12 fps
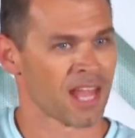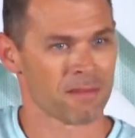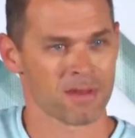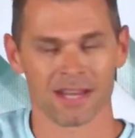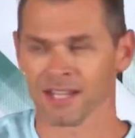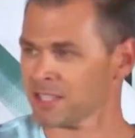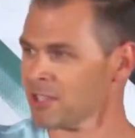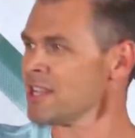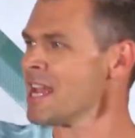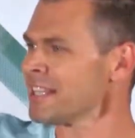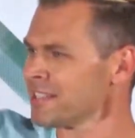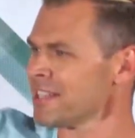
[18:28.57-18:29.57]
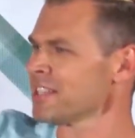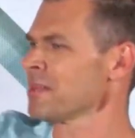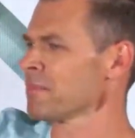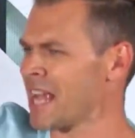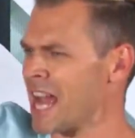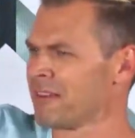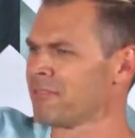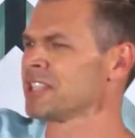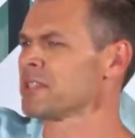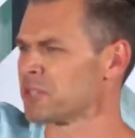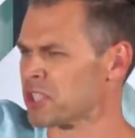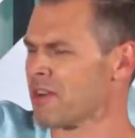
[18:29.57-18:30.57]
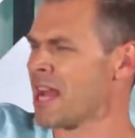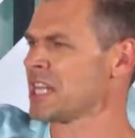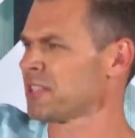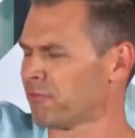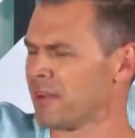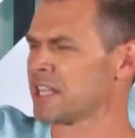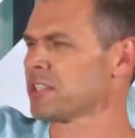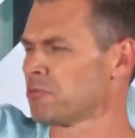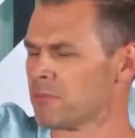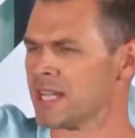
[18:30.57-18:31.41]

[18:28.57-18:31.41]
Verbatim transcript: Amen? And so, yes, there's some counterfeit, some strange, flesh,